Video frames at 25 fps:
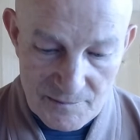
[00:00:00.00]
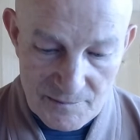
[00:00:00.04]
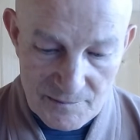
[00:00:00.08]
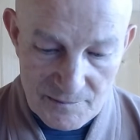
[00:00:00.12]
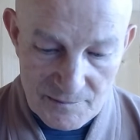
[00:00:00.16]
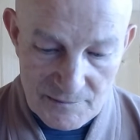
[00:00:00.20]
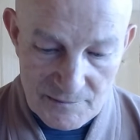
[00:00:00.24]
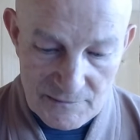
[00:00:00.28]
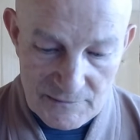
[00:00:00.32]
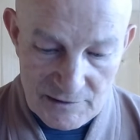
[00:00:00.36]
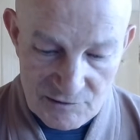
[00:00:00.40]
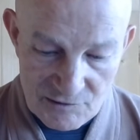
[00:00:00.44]

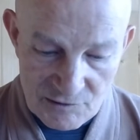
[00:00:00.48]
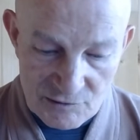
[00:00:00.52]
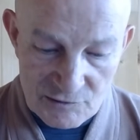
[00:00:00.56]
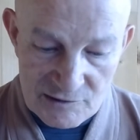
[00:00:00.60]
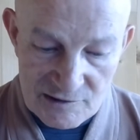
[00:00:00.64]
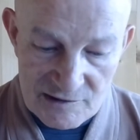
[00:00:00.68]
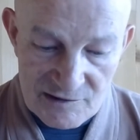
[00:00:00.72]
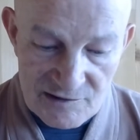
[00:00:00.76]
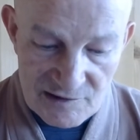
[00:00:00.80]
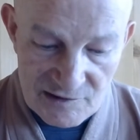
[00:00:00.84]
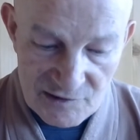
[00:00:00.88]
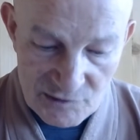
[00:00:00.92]
So
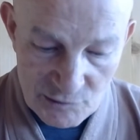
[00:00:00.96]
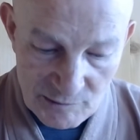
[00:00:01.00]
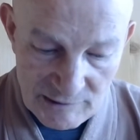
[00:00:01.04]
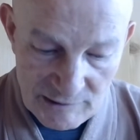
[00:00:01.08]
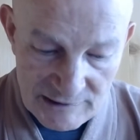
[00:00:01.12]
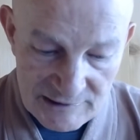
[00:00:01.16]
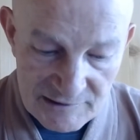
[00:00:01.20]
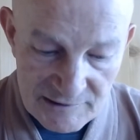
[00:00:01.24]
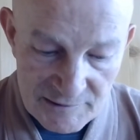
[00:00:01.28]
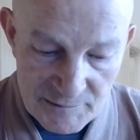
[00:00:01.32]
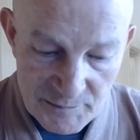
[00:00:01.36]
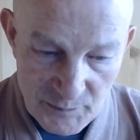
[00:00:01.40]
this is quite
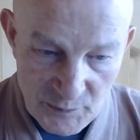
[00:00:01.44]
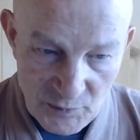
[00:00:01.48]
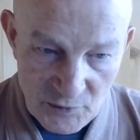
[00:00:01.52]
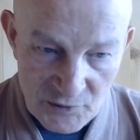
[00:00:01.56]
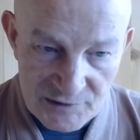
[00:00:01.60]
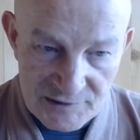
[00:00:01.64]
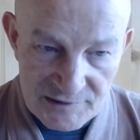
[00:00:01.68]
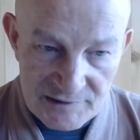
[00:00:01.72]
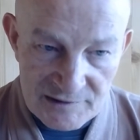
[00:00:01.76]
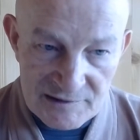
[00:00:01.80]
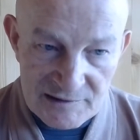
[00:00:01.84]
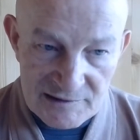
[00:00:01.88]

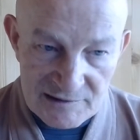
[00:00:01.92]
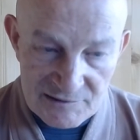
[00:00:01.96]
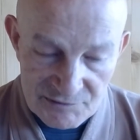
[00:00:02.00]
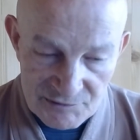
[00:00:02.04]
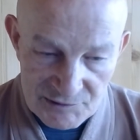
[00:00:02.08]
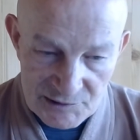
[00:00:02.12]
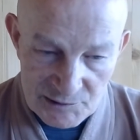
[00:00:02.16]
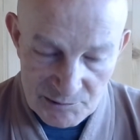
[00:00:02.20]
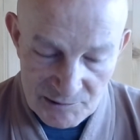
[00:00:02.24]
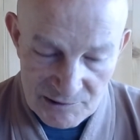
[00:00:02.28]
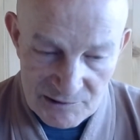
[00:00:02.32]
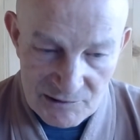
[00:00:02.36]
important if we
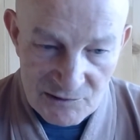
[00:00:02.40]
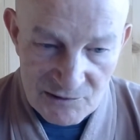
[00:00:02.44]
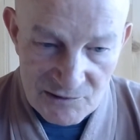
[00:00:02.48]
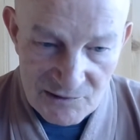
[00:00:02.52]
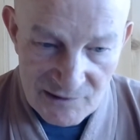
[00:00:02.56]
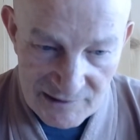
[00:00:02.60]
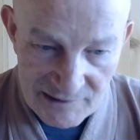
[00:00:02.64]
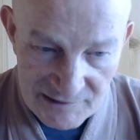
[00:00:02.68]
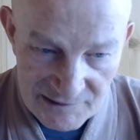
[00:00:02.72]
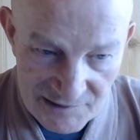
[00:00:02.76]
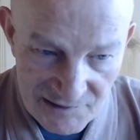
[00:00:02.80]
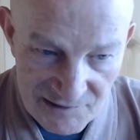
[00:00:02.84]
want to
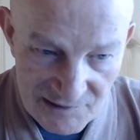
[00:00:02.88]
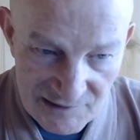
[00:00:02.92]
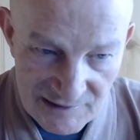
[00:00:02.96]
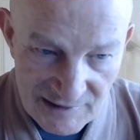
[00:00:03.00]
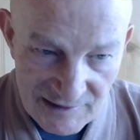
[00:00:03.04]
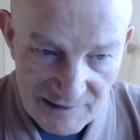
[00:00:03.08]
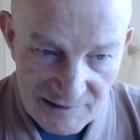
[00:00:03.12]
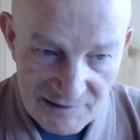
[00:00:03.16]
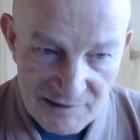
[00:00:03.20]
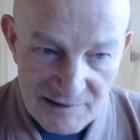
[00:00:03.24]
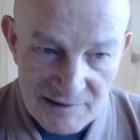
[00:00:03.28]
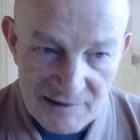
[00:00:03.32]

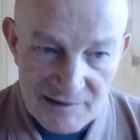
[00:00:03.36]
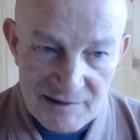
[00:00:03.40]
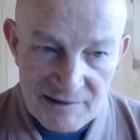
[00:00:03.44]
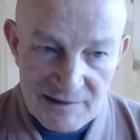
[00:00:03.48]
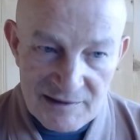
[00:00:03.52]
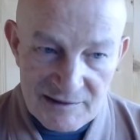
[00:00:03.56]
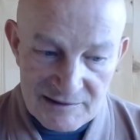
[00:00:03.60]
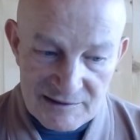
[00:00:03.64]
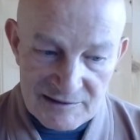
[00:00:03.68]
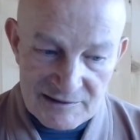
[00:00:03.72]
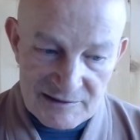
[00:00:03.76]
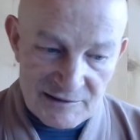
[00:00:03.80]
understand
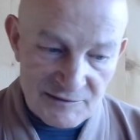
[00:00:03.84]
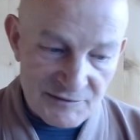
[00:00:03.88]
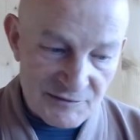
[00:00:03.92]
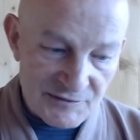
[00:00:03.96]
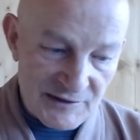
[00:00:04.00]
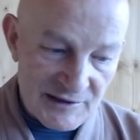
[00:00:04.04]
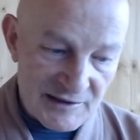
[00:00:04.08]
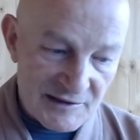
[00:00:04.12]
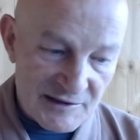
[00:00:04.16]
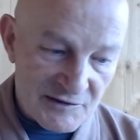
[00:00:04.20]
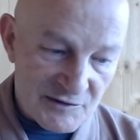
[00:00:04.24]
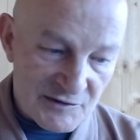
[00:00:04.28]
the
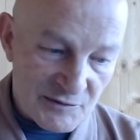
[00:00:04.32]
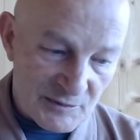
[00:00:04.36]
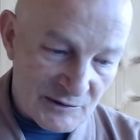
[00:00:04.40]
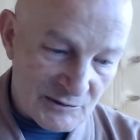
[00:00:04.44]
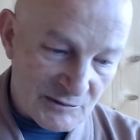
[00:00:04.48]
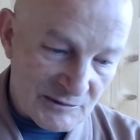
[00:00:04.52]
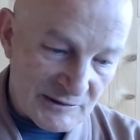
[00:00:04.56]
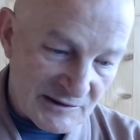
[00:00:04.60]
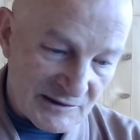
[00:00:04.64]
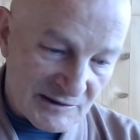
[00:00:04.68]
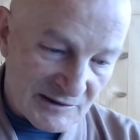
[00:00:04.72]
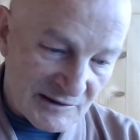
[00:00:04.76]
difference
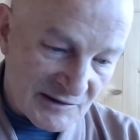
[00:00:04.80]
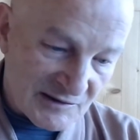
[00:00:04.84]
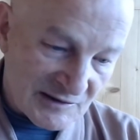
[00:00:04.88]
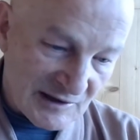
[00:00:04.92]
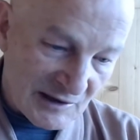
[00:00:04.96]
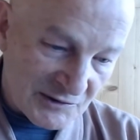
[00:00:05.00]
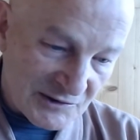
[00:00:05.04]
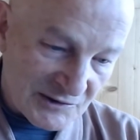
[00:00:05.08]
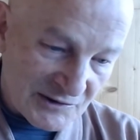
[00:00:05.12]
between the Southern